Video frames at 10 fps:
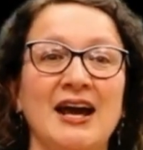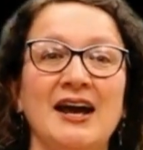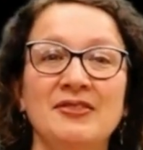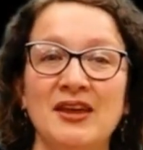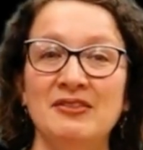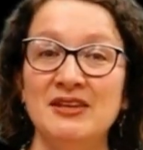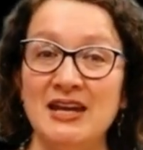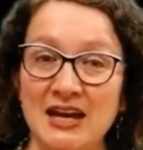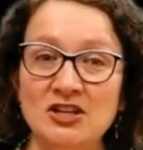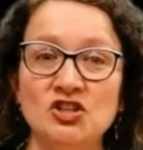and then the
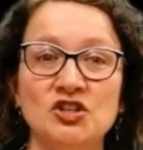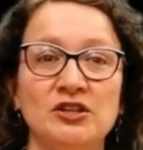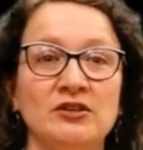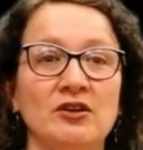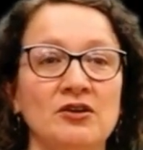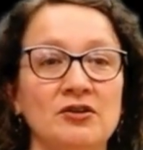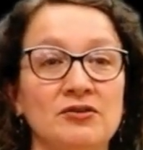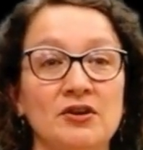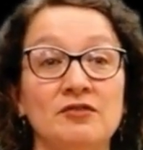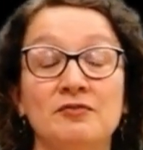ancient art of